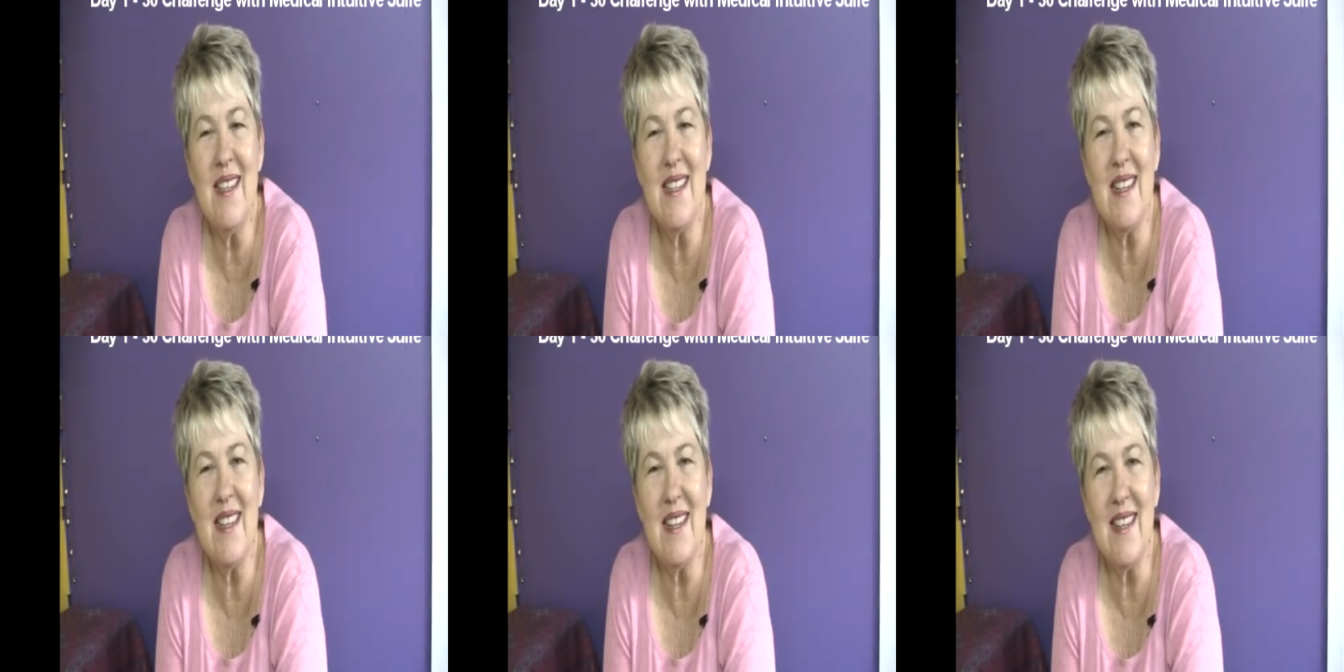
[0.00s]

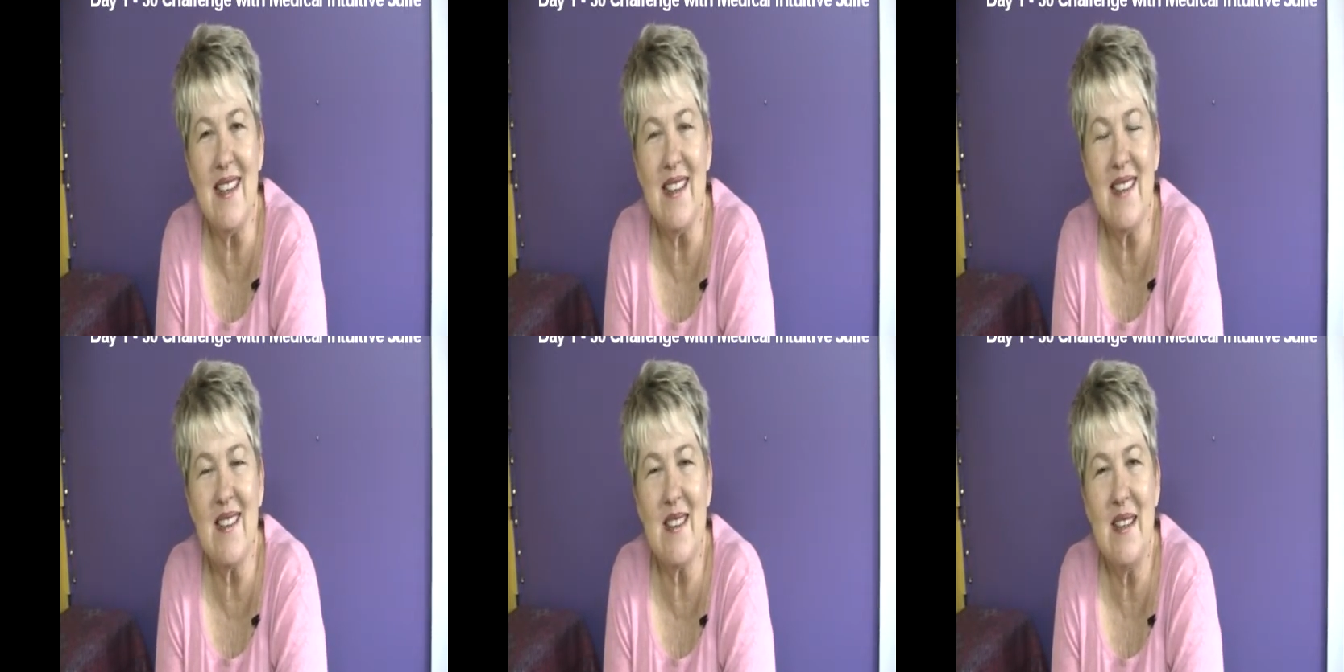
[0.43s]

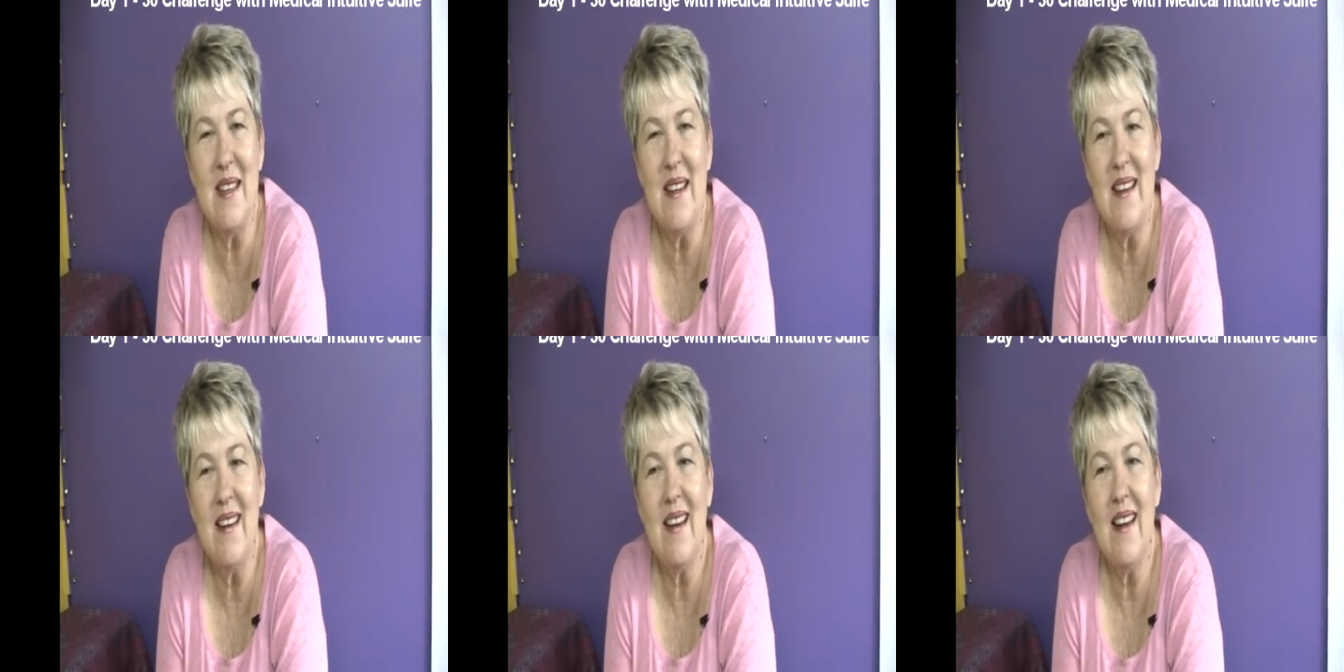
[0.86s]
techniques,
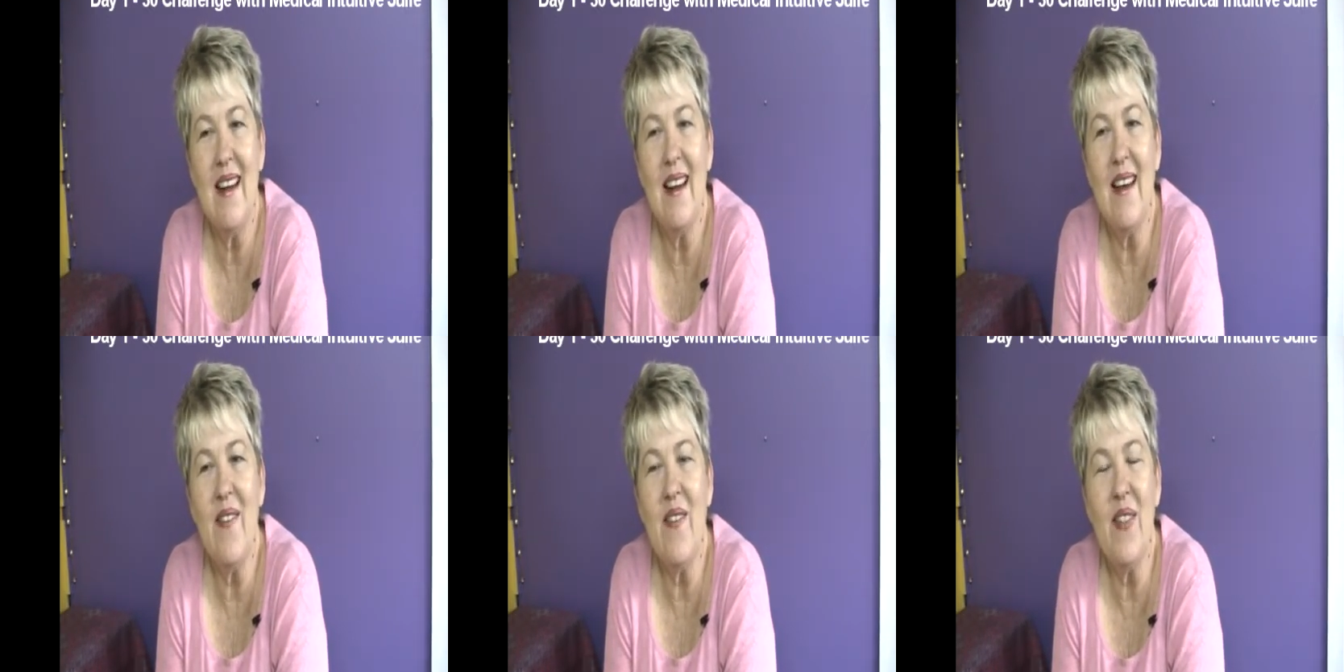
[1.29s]

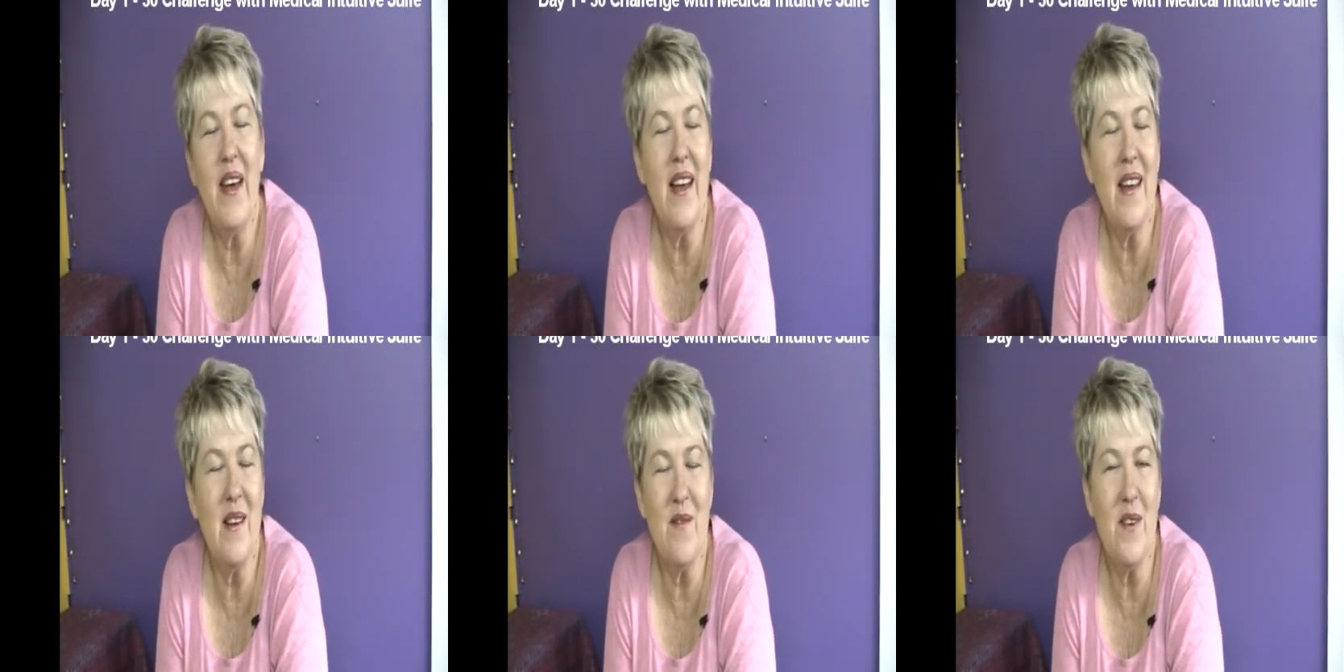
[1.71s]
and
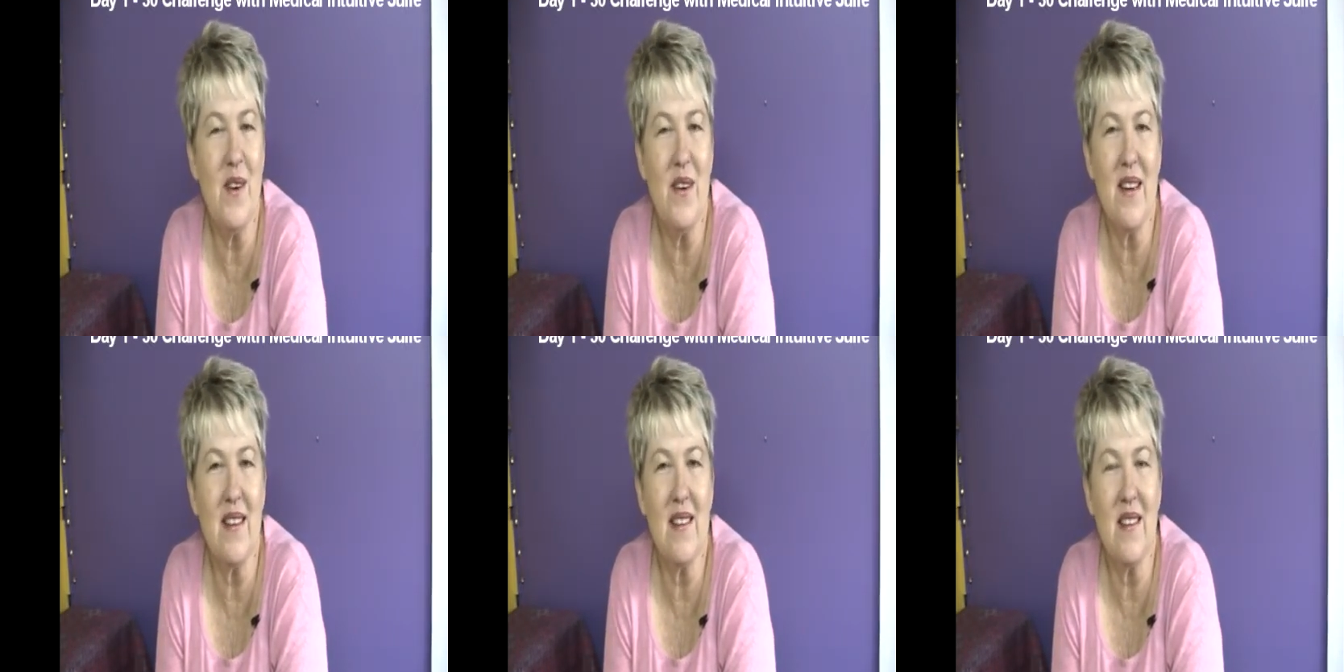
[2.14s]
they are
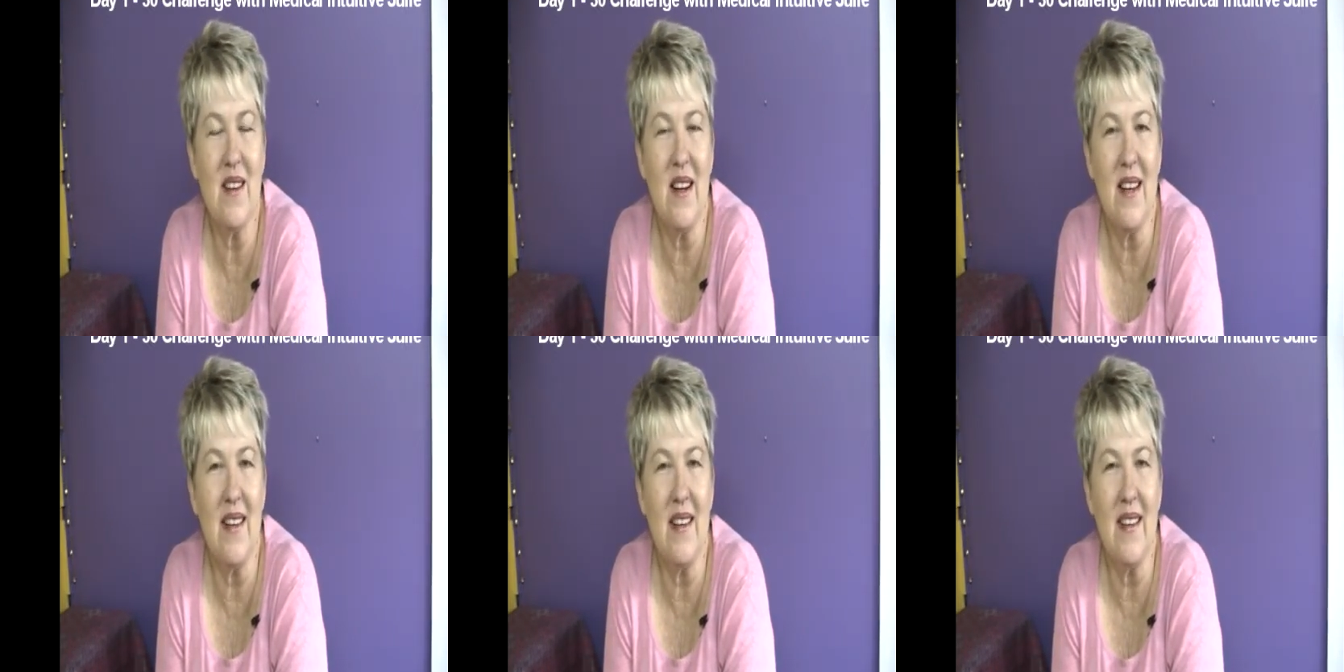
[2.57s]
very
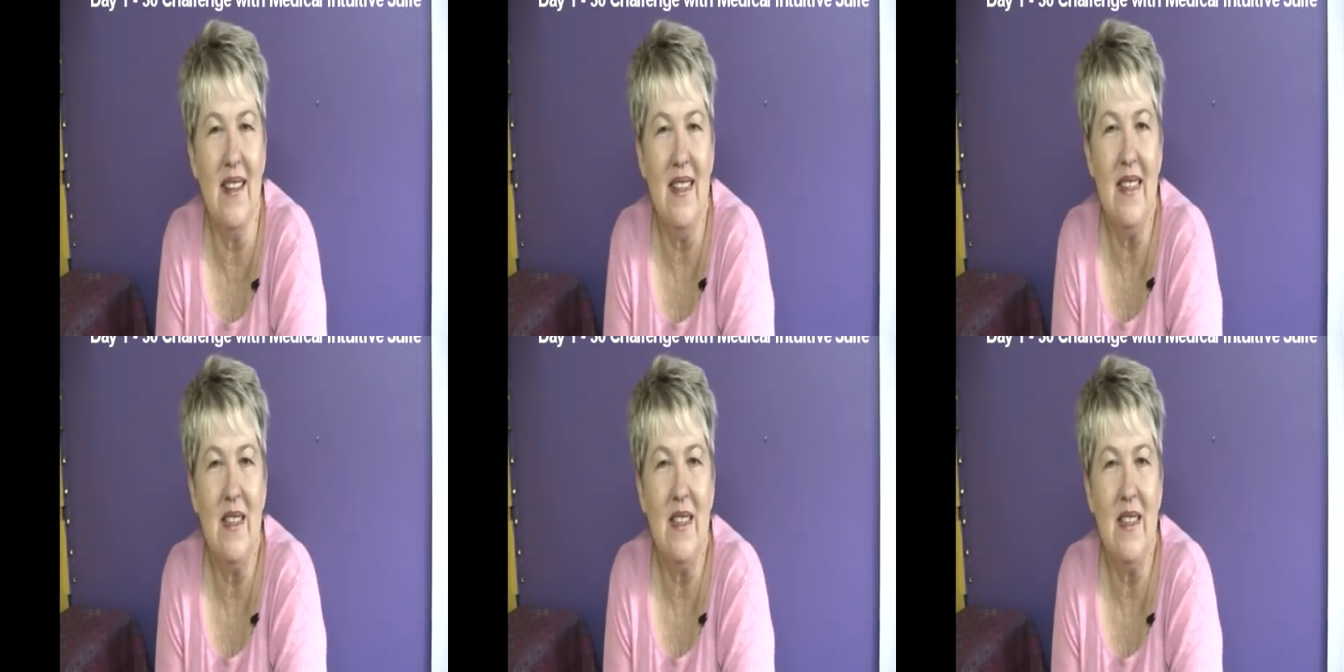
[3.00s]
exciting.